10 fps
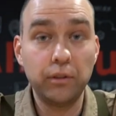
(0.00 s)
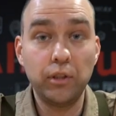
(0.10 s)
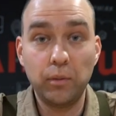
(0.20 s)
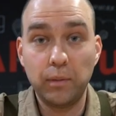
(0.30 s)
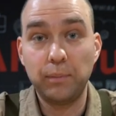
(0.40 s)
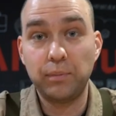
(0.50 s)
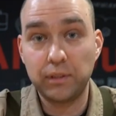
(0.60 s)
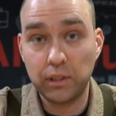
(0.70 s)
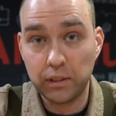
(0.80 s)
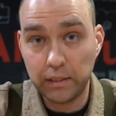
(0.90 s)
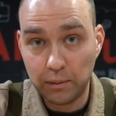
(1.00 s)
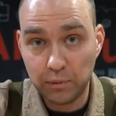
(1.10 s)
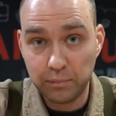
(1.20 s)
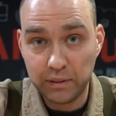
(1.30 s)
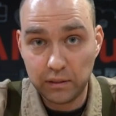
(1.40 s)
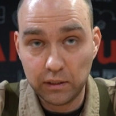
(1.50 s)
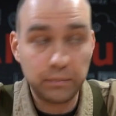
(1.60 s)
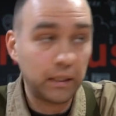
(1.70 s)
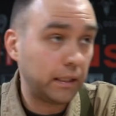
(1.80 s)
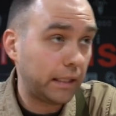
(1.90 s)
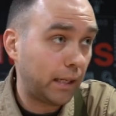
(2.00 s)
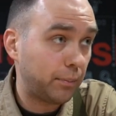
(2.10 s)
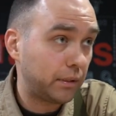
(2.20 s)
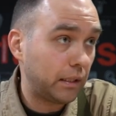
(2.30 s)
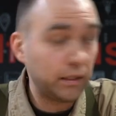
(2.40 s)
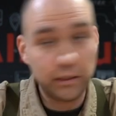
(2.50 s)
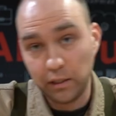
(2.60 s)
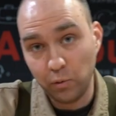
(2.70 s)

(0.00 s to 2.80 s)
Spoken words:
You know my position. I'm a businessman, a capitalist.